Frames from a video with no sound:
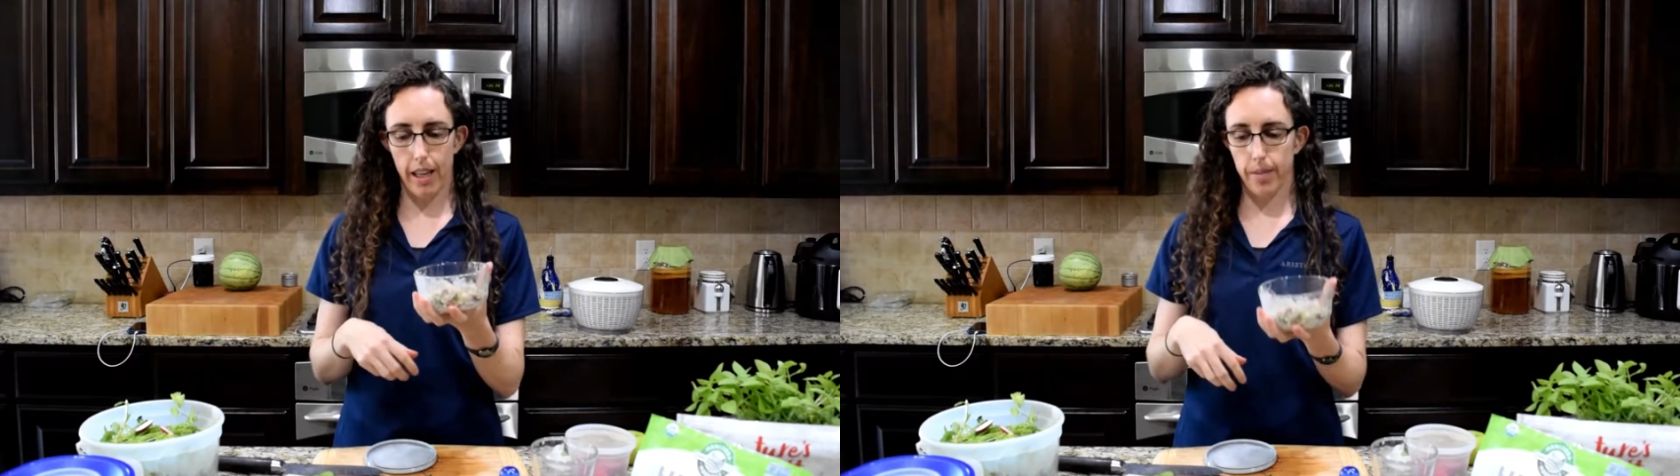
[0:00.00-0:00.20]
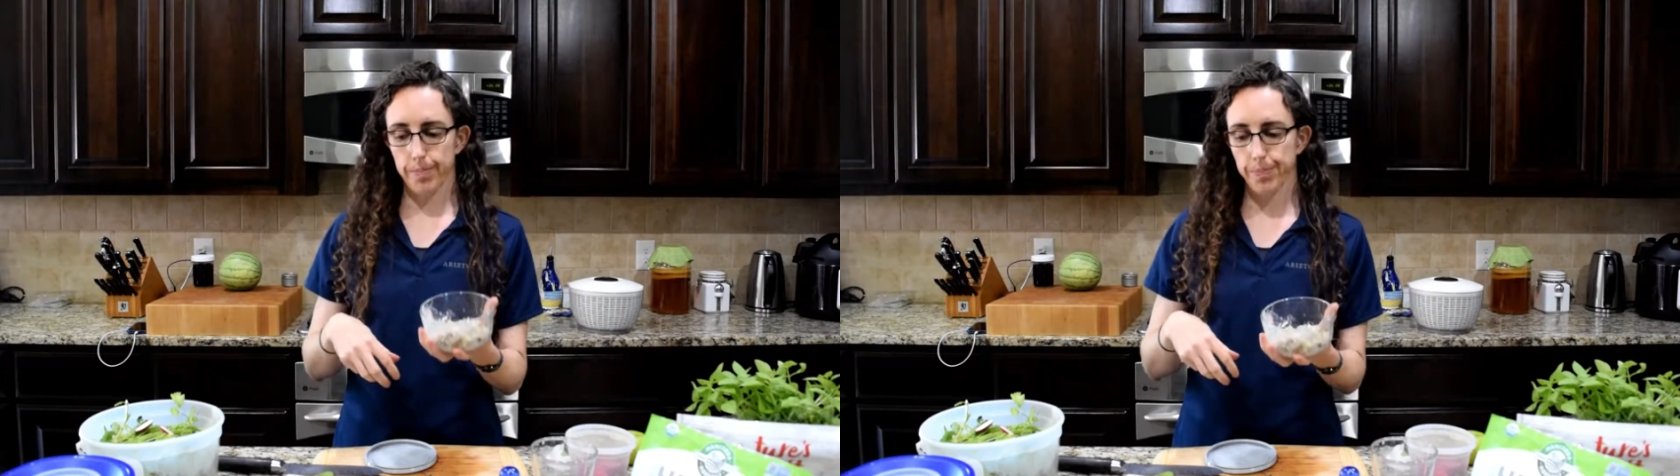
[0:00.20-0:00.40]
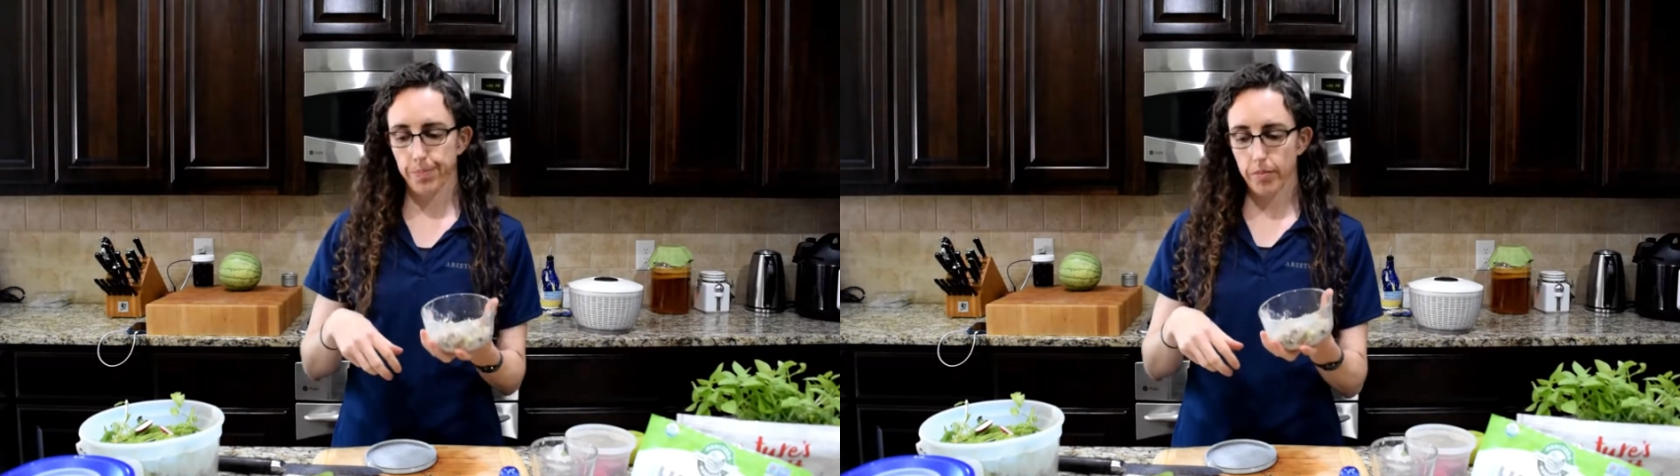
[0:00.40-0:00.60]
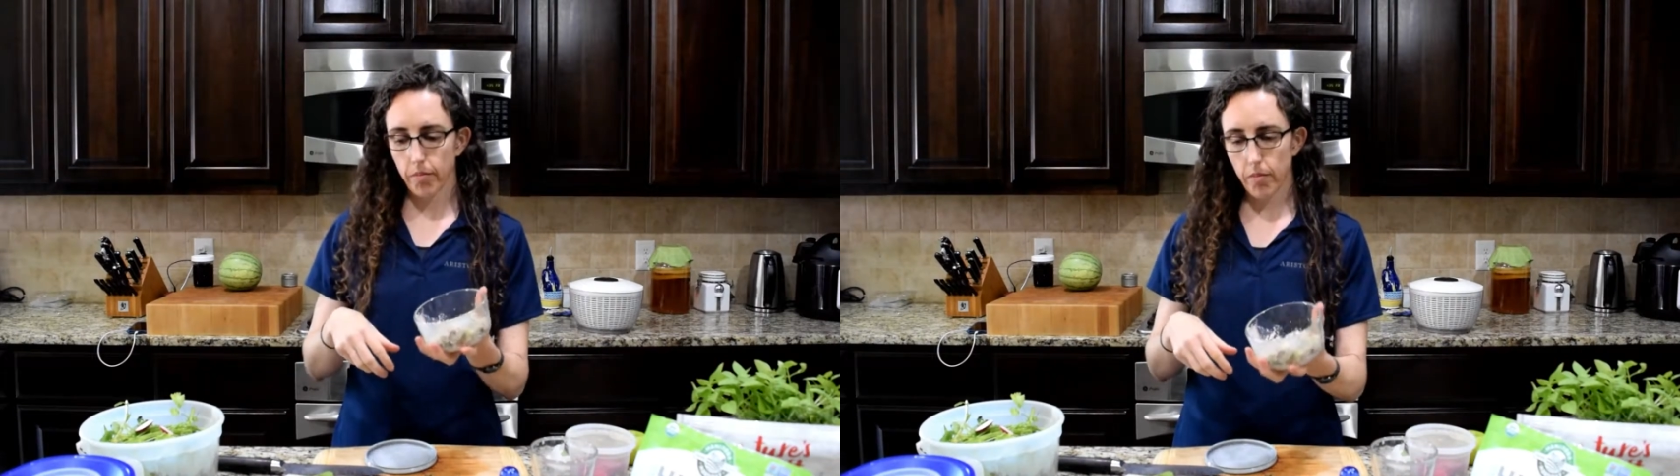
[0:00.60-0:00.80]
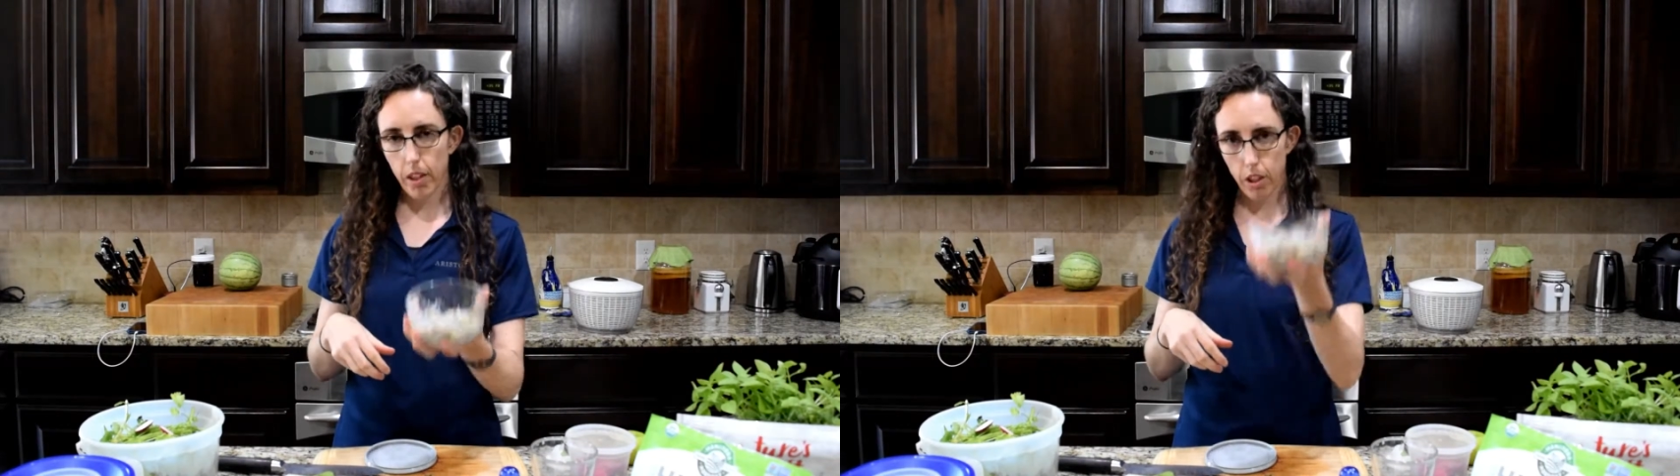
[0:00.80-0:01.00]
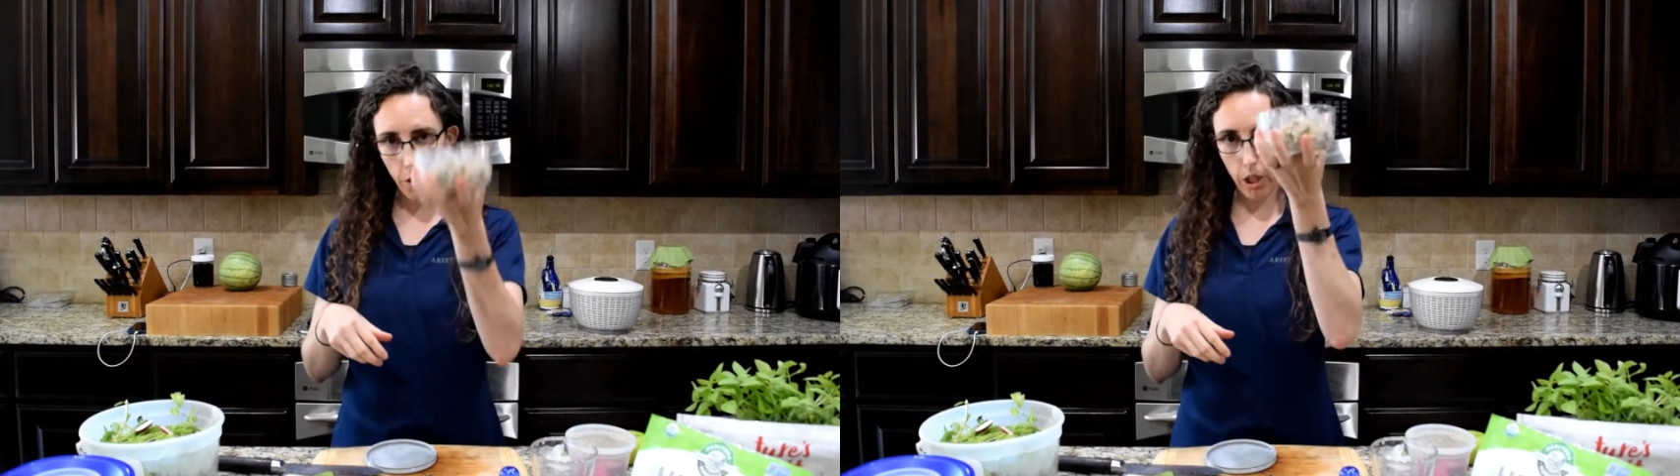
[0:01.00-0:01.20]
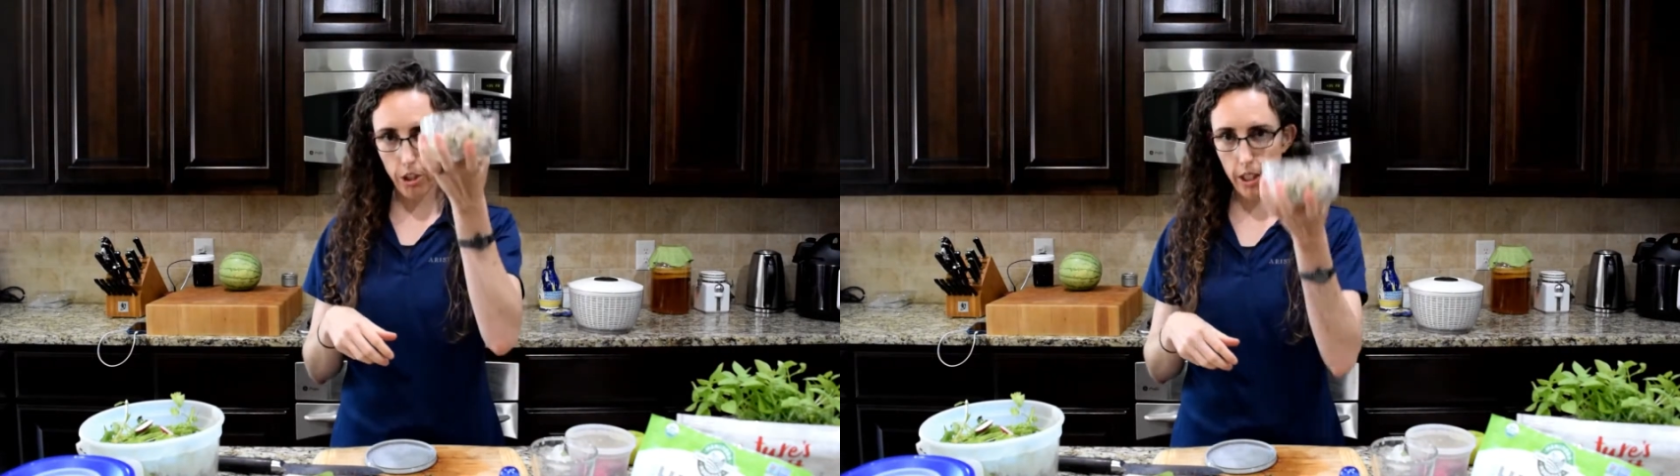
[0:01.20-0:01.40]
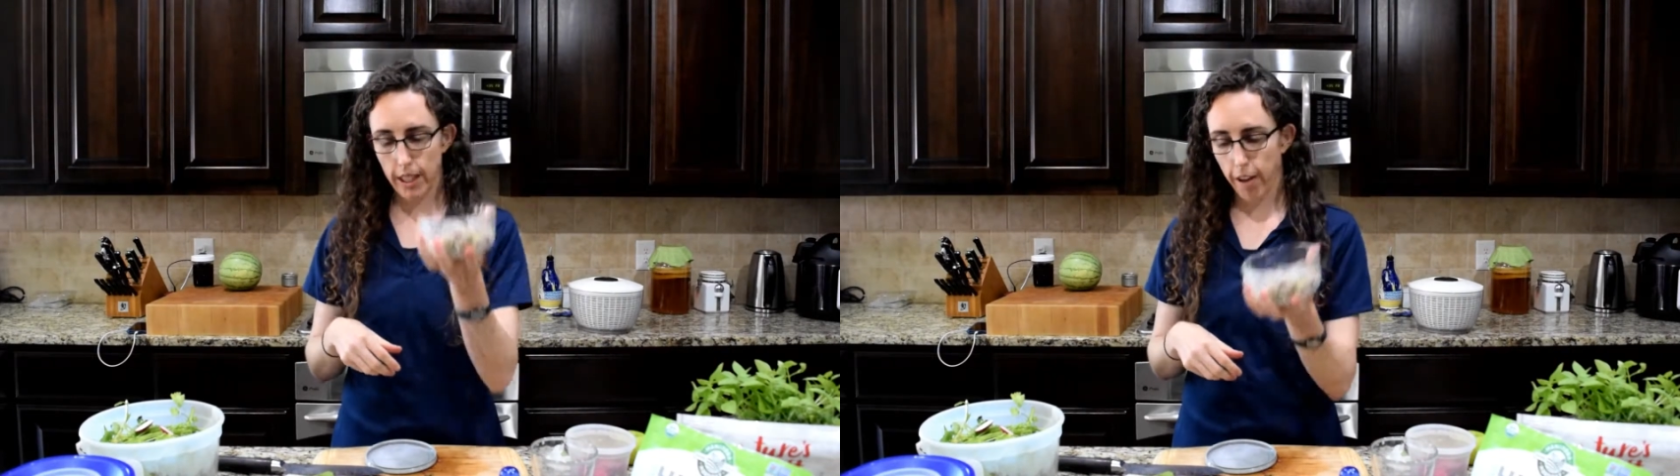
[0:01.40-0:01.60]
And so
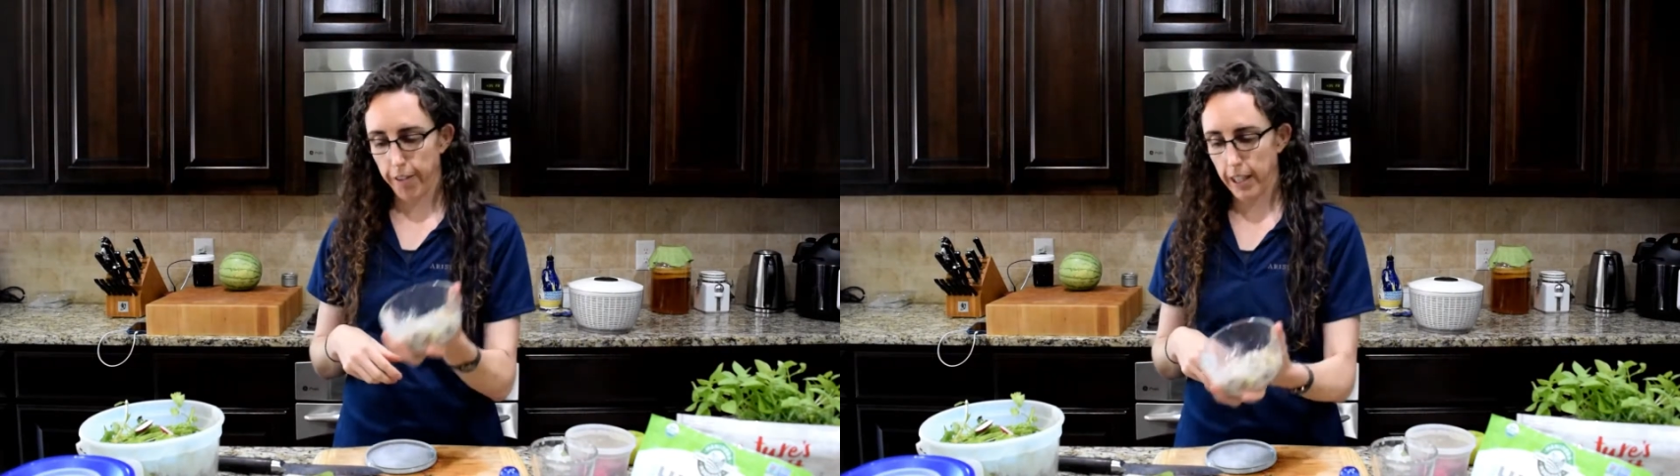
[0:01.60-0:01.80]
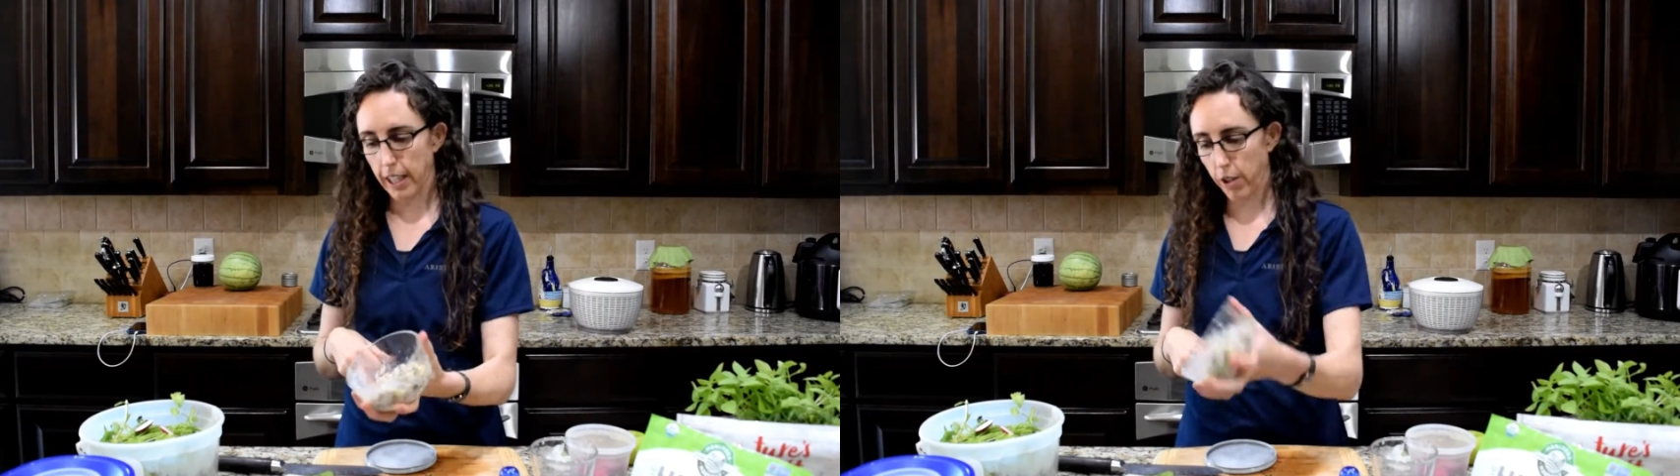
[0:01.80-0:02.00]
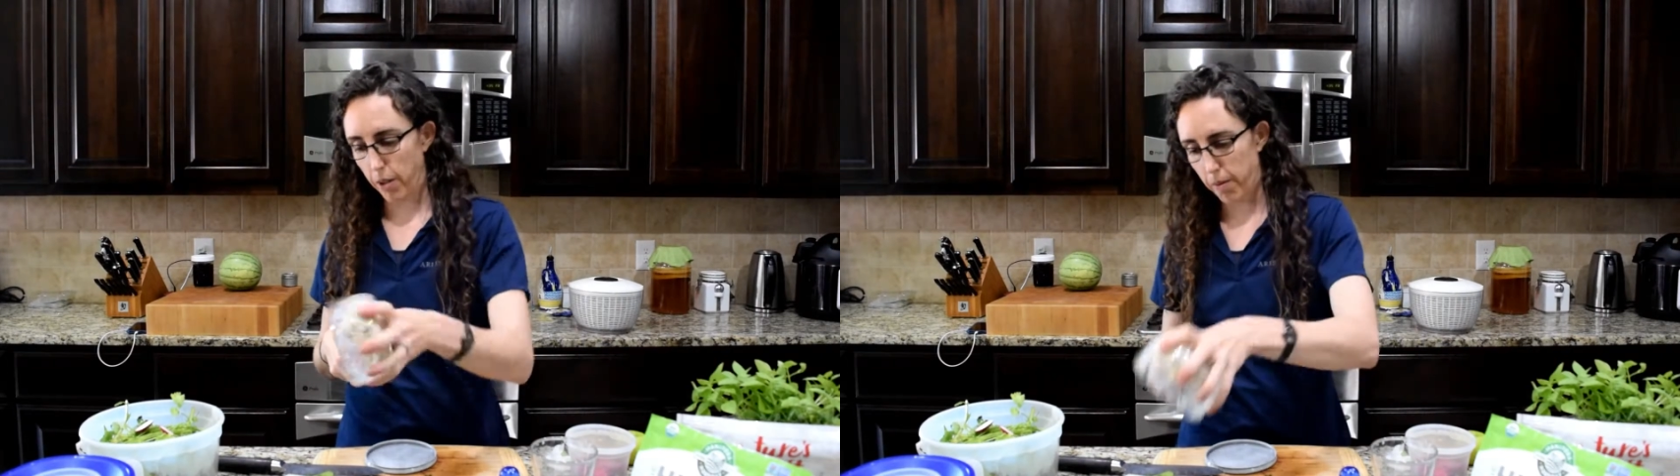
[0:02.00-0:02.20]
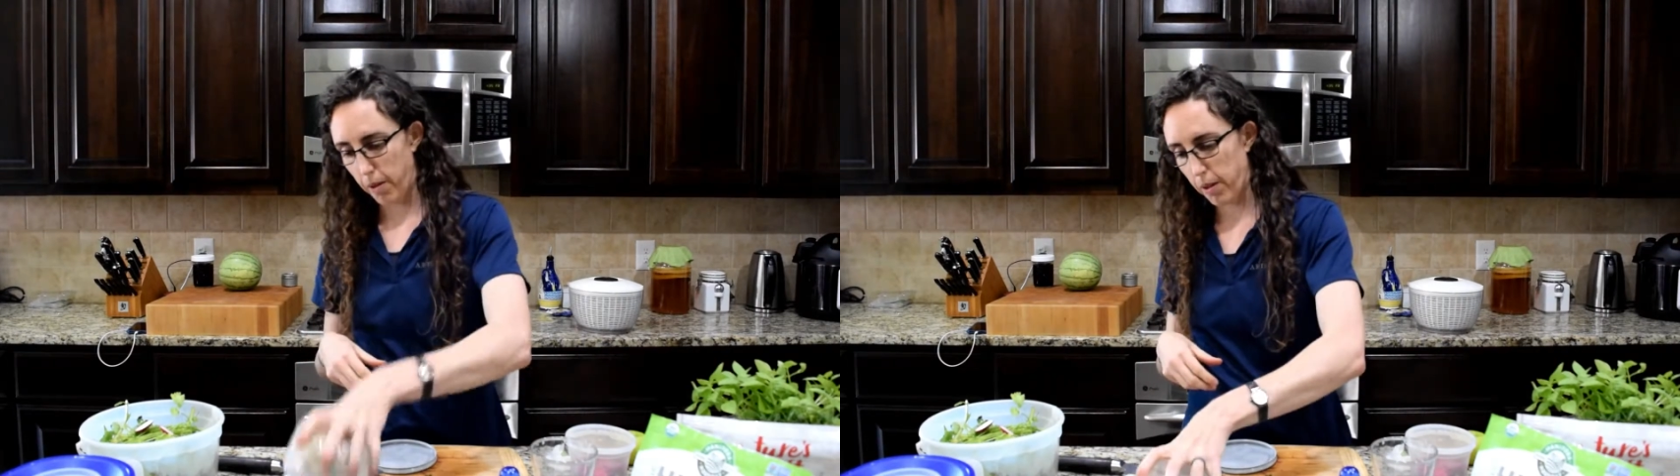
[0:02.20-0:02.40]
watch this, how fancy I do it.